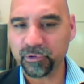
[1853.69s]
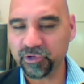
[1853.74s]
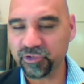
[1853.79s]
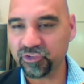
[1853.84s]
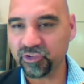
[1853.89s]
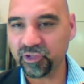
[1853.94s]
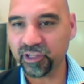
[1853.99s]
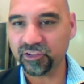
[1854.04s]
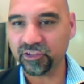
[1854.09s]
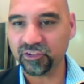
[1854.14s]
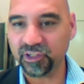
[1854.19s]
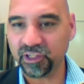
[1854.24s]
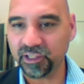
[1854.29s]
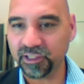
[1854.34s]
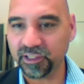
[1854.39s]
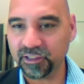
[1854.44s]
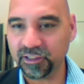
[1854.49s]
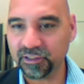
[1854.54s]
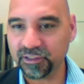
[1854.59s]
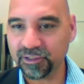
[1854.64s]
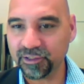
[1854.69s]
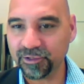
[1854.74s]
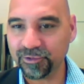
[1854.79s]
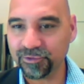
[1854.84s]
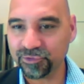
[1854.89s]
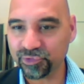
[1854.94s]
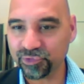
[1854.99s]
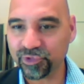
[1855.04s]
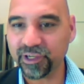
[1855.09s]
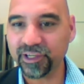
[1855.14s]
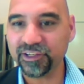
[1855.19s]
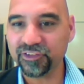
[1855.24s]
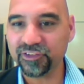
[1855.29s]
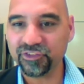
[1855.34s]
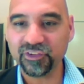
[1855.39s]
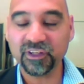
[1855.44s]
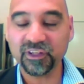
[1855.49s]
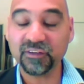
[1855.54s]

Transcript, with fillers: uh, that people are presenting.